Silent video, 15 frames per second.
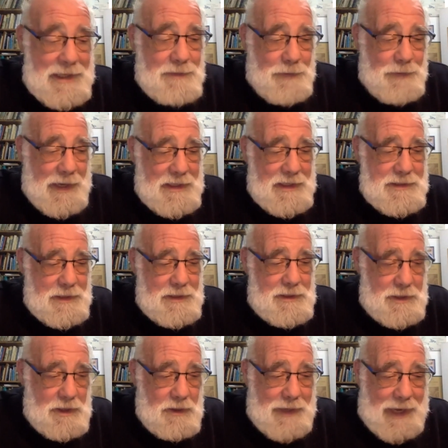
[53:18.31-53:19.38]
the
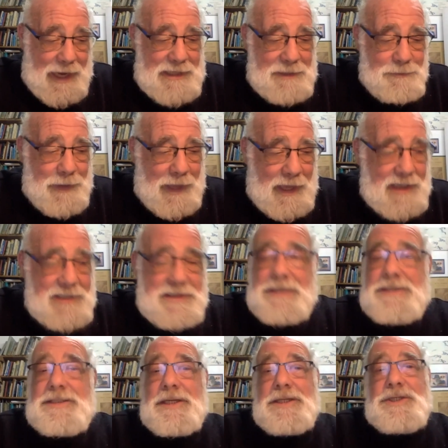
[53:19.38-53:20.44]

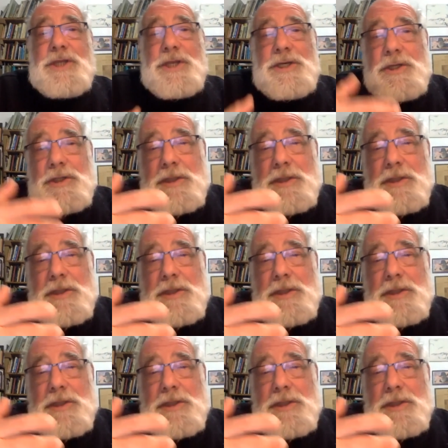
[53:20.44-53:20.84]
Palestinians continue